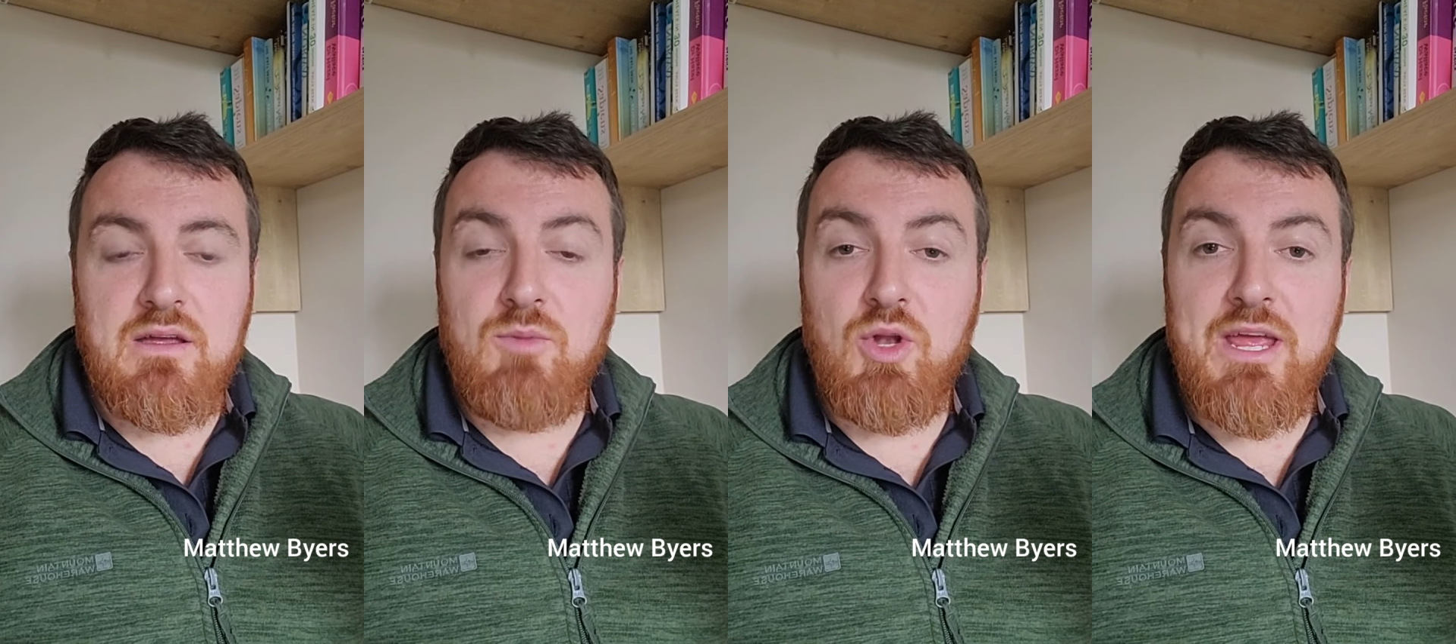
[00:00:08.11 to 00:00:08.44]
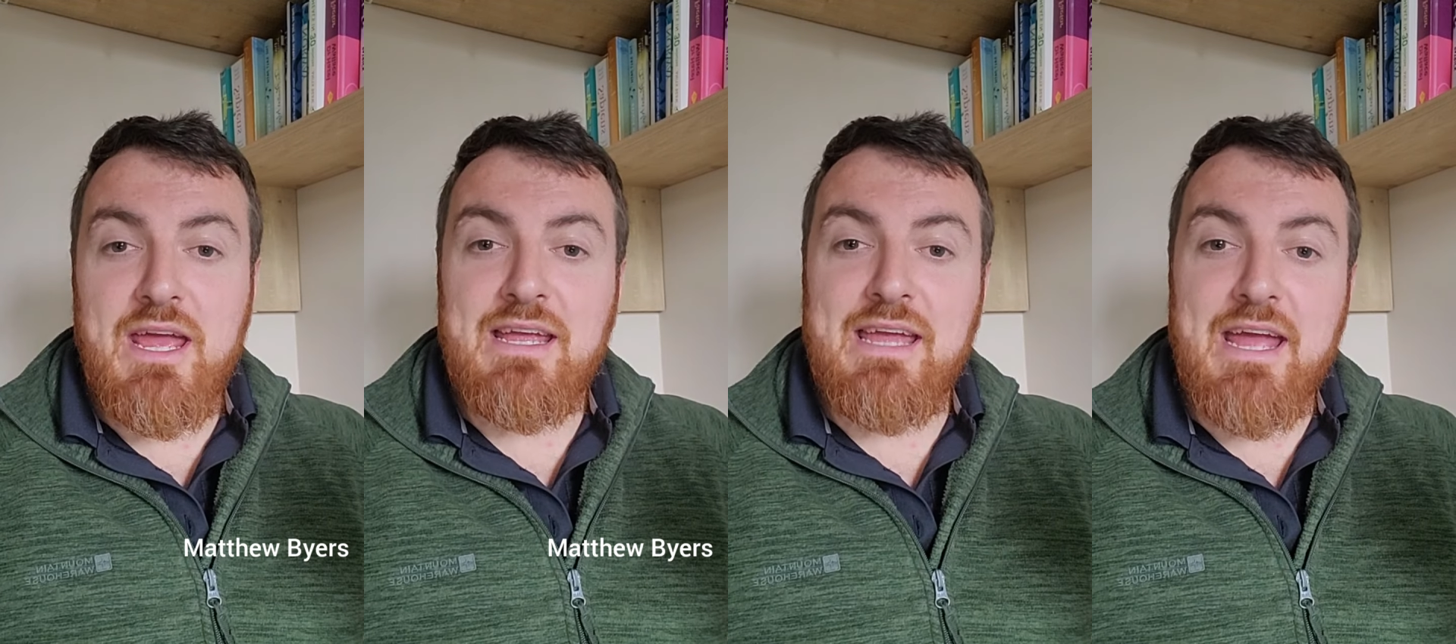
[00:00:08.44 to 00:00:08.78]

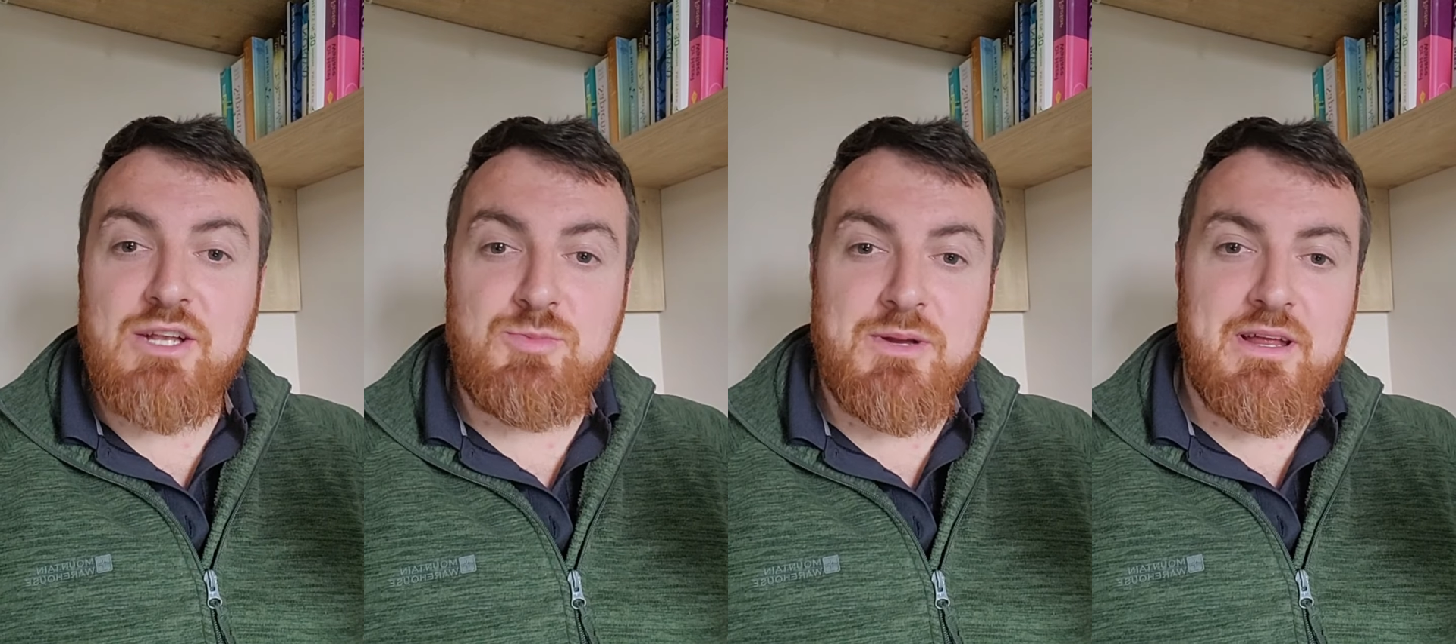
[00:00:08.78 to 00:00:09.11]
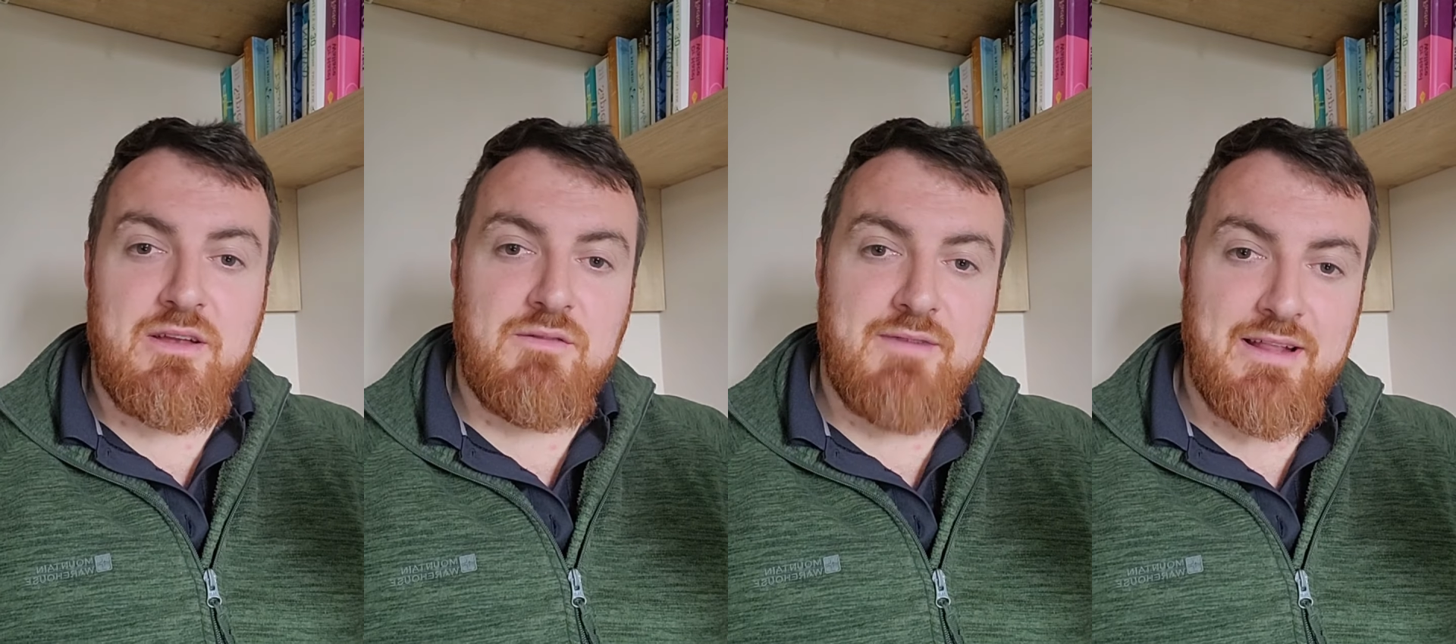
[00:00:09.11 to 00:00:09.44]
Community Engagement
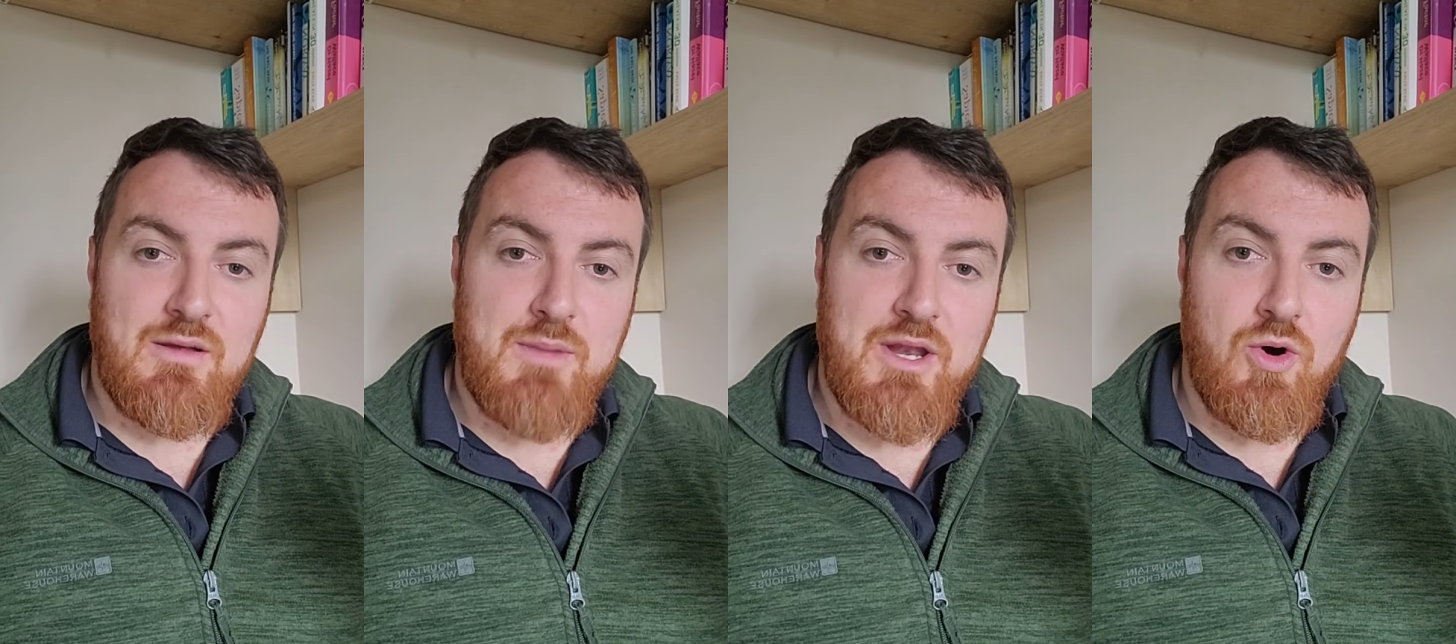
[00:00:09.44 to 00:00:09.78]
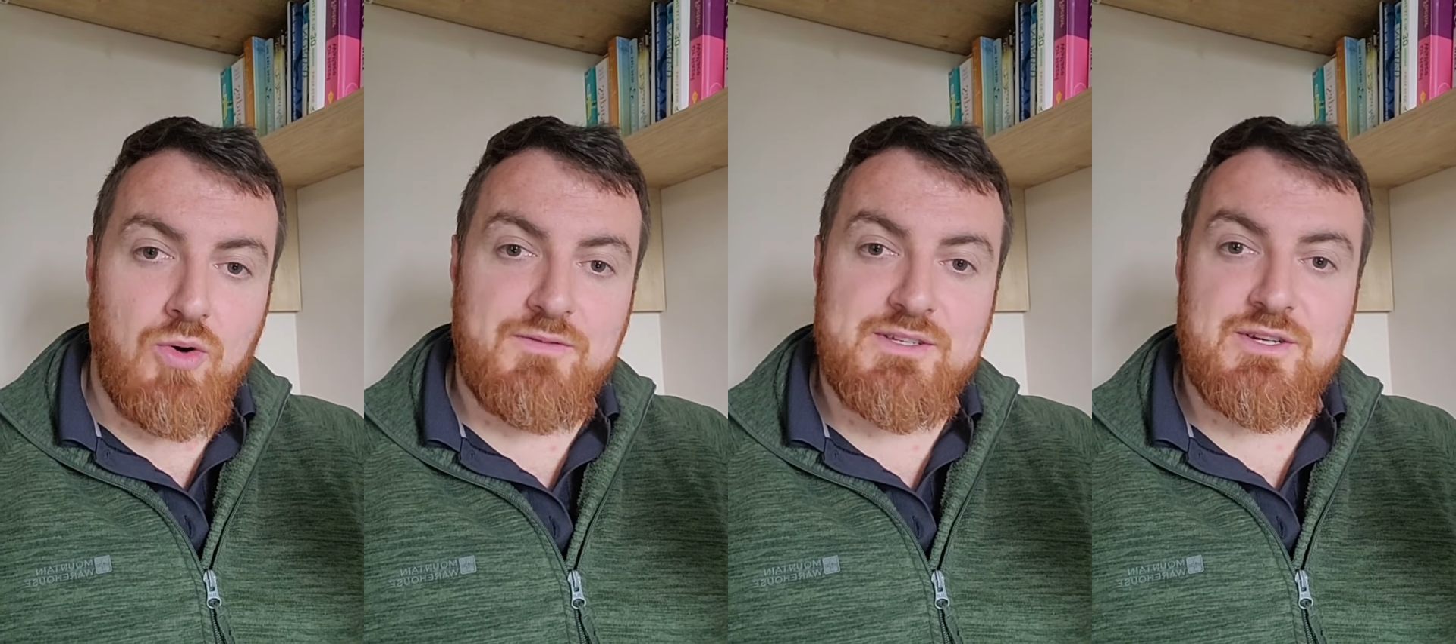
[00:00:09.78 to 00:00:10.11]
and Development
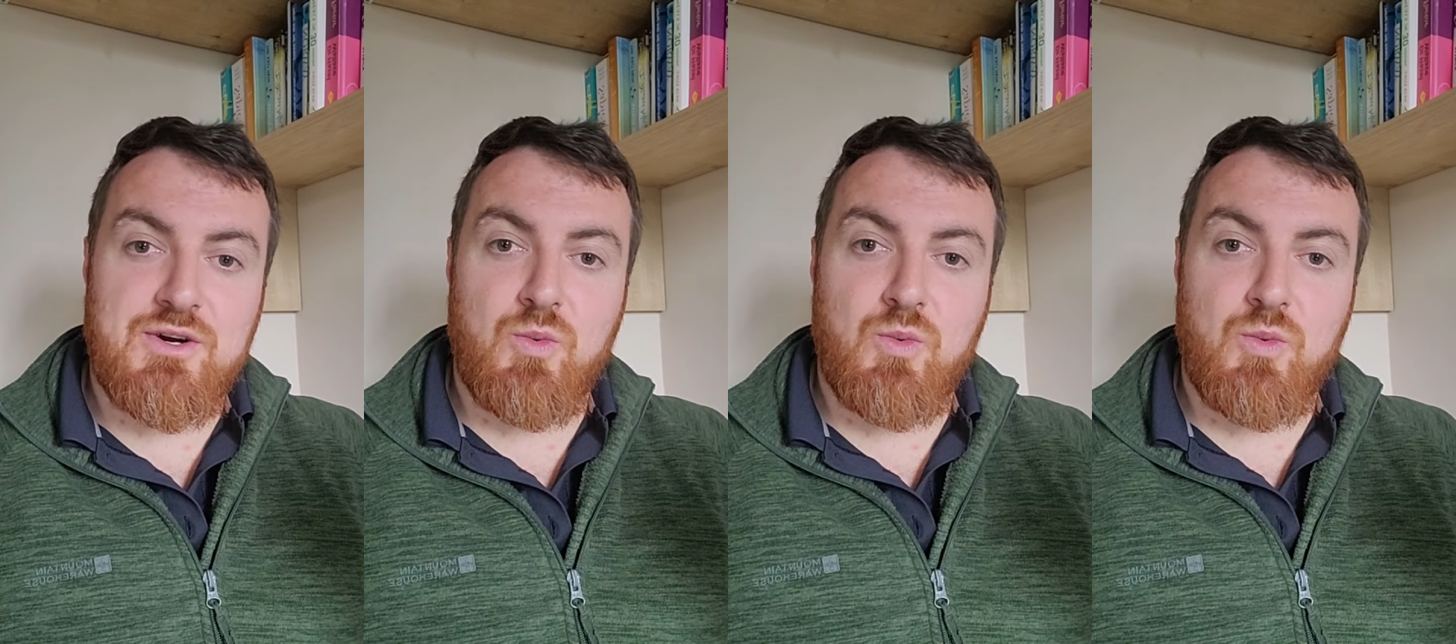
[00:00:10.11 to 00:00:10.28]
Officer